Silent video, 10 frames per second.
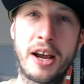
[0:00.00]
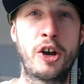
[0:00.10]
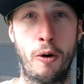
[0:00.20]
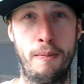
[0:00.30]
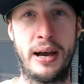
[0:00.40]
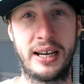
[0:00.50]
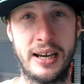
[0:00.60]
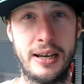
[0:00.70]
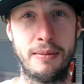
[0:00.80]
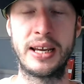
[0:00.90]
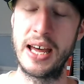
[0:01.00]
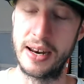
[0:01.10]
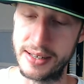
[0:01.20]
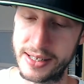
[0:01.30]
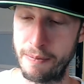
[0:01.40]
combat game, again,
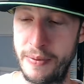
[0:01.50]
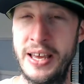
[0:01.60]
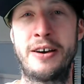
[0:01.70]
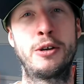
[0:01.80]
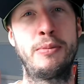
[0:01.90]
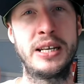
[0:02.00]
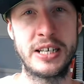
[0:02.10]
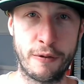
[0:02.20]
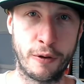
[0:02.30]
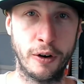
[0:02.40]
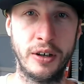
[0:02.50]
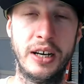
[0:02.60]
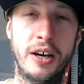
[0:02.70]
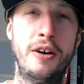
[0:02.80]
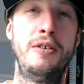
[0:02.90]
something else a bit different,
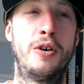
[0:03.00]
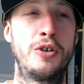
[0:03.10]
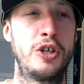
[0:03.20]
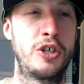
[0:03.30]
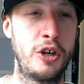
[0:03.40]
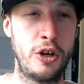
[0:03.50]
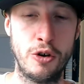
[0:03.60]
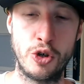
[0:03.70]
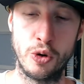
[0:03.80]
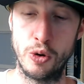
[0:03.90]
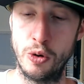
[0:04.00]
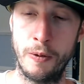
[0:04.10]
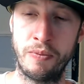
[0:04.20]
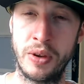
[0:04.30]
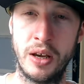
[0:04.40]
not just the usual
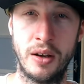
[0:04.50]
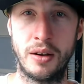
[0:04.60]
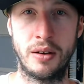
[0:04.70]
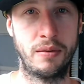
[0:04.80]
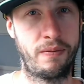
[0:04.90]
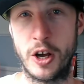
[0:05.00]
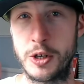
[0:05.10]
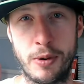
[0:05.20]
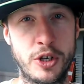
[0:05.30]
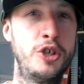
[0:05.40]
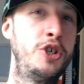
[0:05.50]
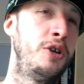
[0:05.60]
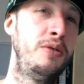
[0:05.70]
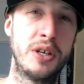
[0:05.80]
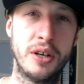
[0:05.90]
first-person
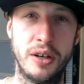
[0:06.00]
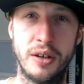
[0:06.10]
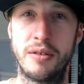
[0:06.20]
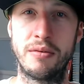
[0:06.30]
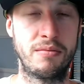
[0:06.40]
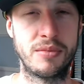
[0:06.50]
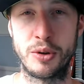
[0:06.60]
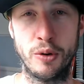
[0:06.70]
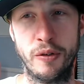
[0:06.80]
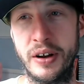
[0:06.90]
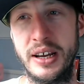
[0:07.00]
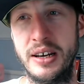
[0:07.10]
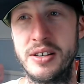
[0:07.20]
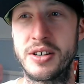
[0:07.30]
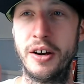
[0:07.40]
shooter sort of vein.
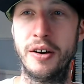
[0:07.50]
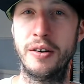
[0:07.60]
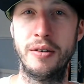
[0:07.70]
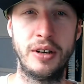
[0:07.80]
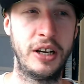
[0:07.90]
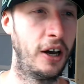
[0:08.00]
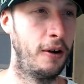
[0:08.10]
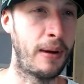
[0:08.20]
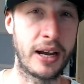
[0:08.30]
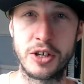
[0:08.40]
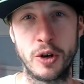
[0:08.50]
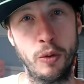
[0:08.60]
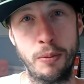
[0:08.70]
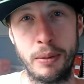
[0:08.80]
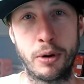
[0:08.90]
So, Mech Assault
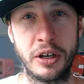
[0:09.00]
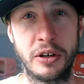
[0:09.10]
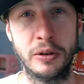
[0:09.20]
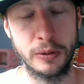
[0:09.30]
would be pretty cool.